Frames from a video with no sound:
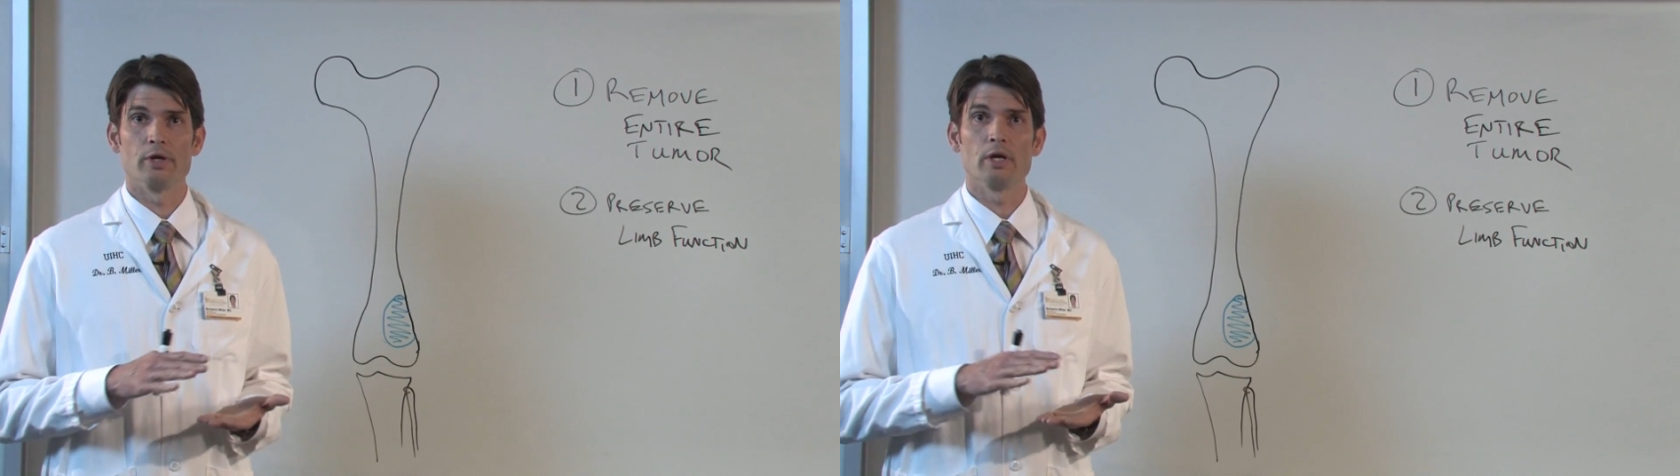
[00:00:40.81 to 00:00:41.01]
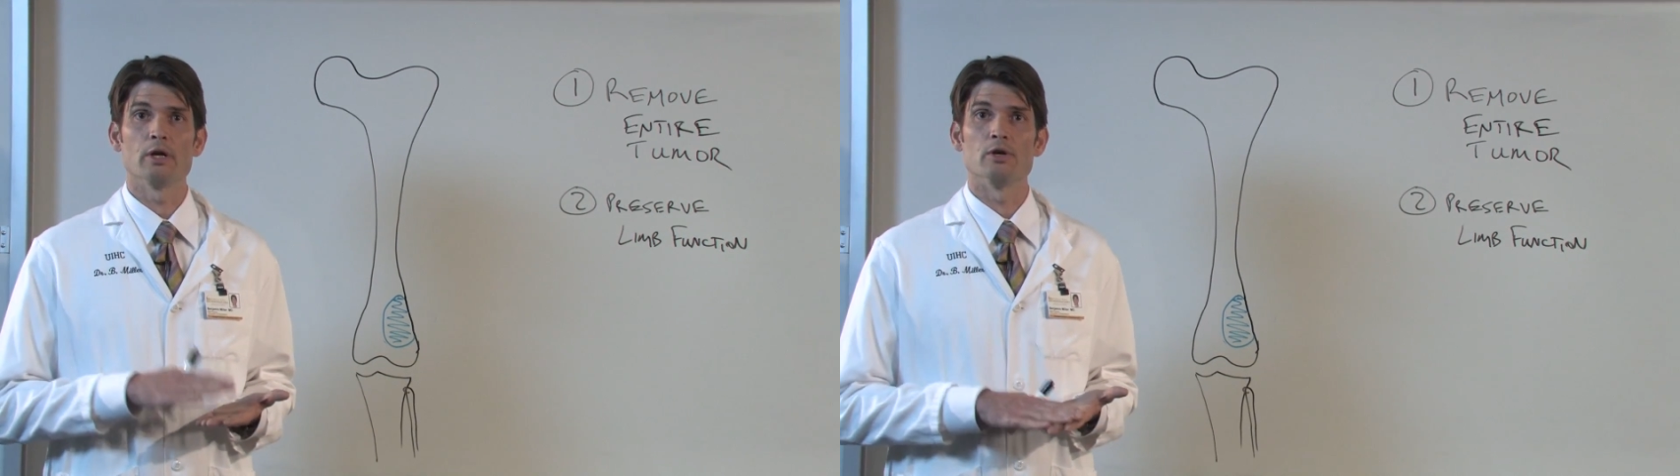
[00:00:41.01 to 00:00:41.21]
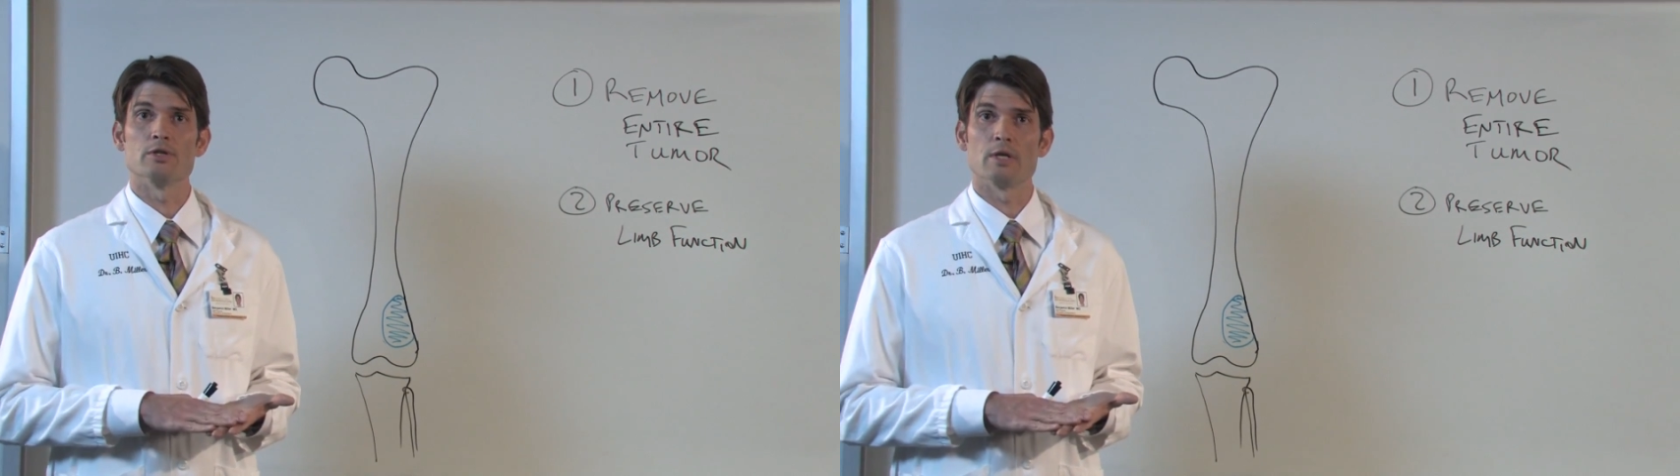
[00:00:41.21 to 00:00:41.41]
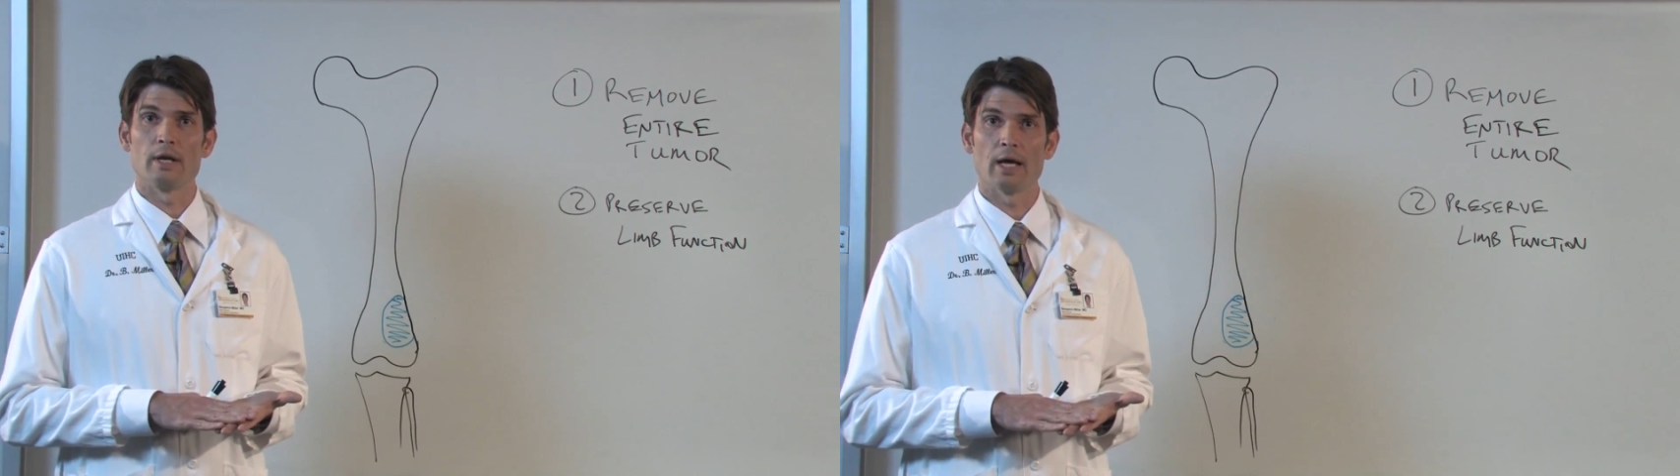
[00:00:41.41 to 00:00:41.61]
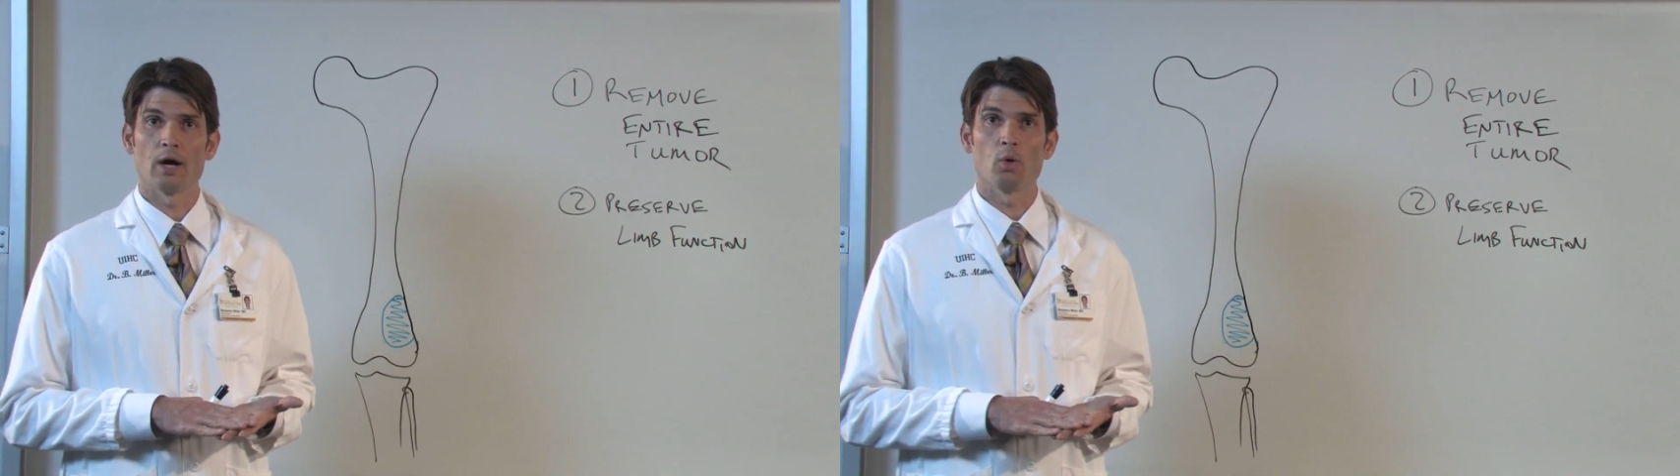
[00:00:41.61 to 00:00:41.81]
years
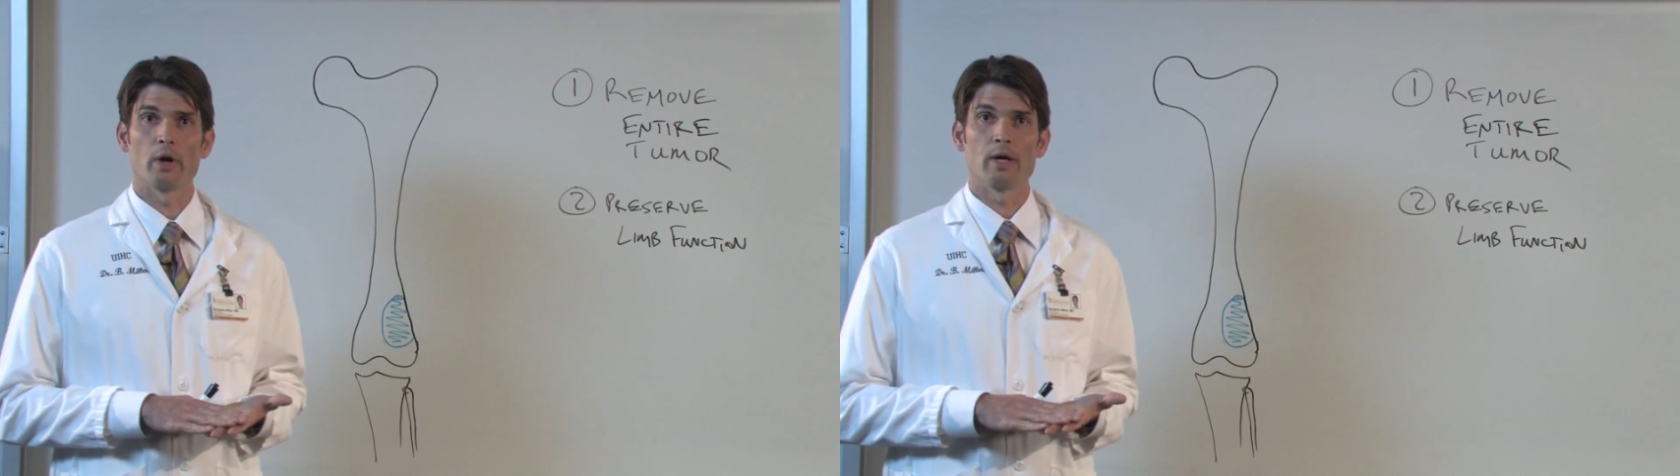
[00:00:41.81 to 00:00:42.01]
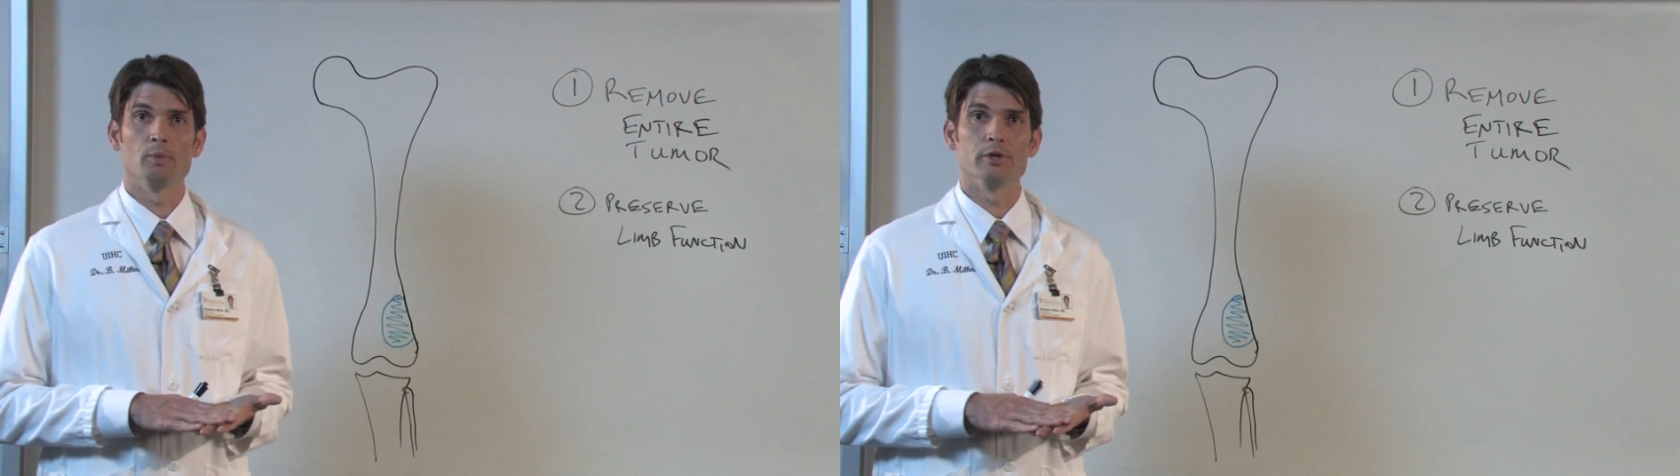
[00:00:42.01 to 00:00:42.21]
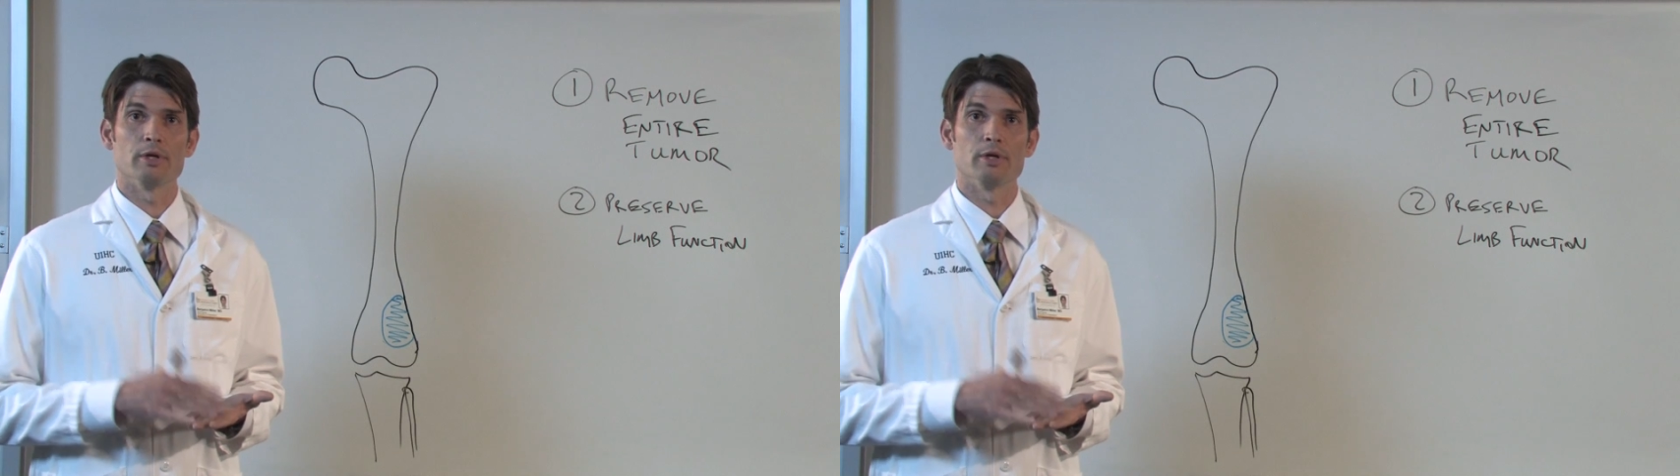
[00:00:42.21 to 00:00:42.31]
that now we're able